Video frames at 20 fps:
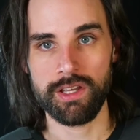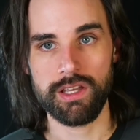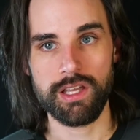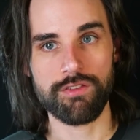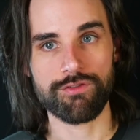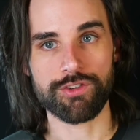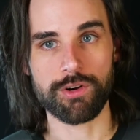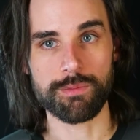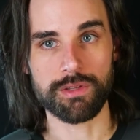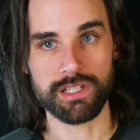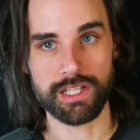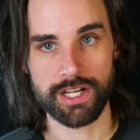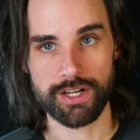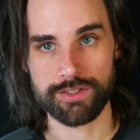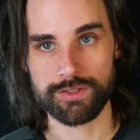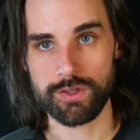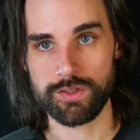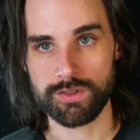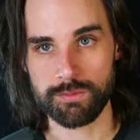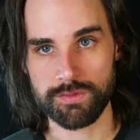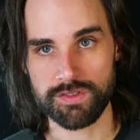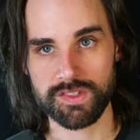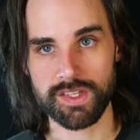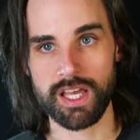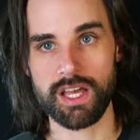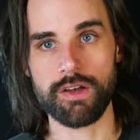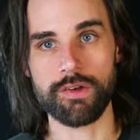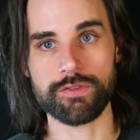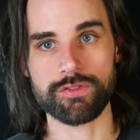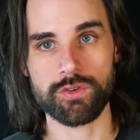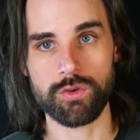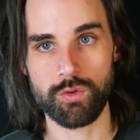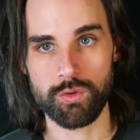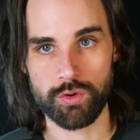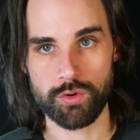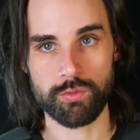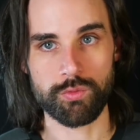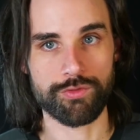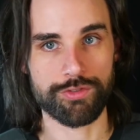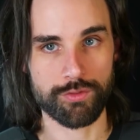from the layer twos themselves
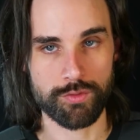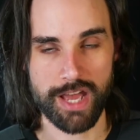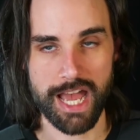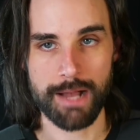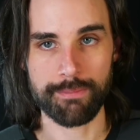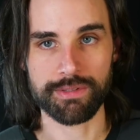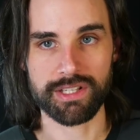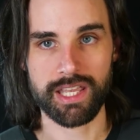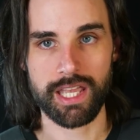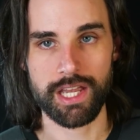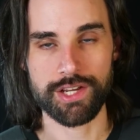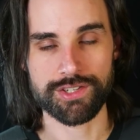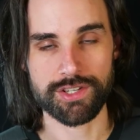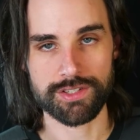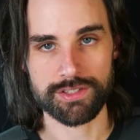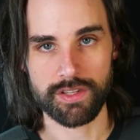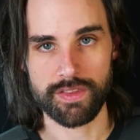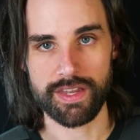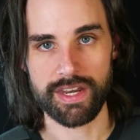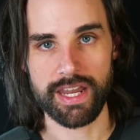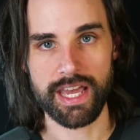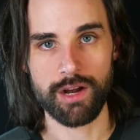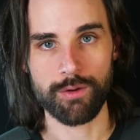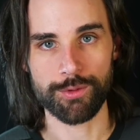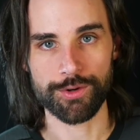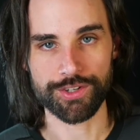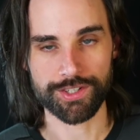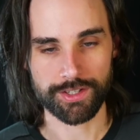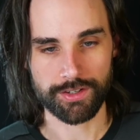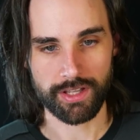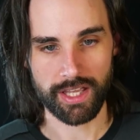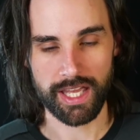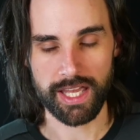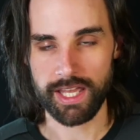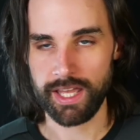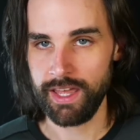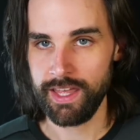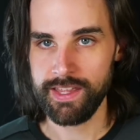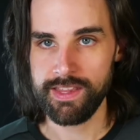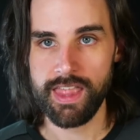or through applications on the network,
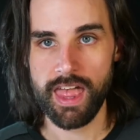okay?